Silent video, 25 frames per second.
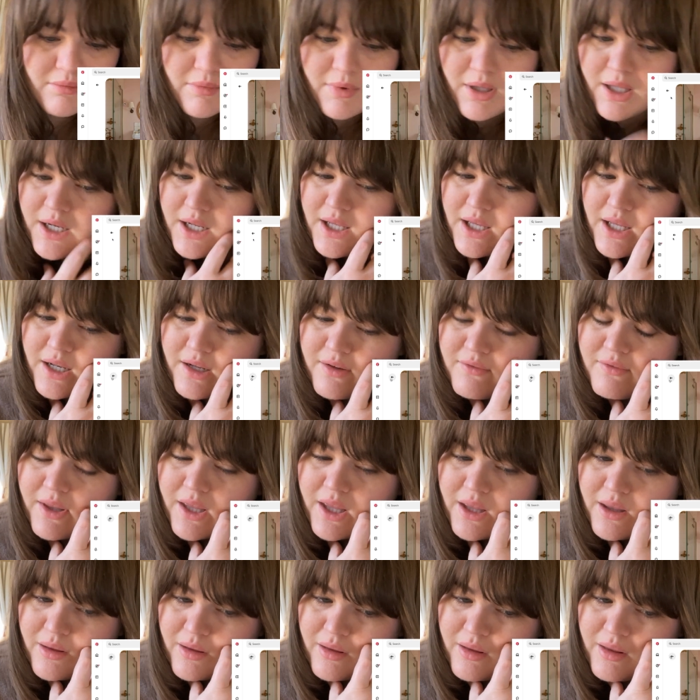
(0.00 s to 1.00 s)
Any kind of
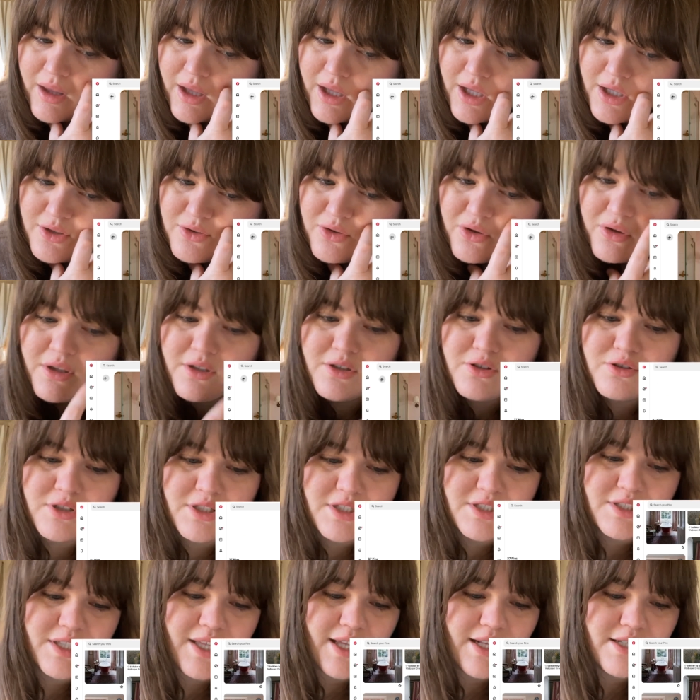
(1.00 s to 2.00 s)
like
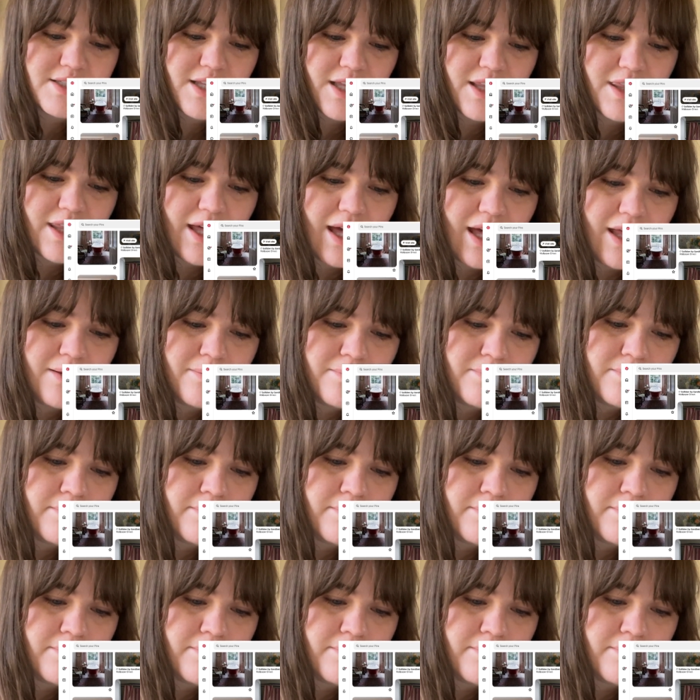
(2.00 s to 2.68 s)
toiletries, things like that.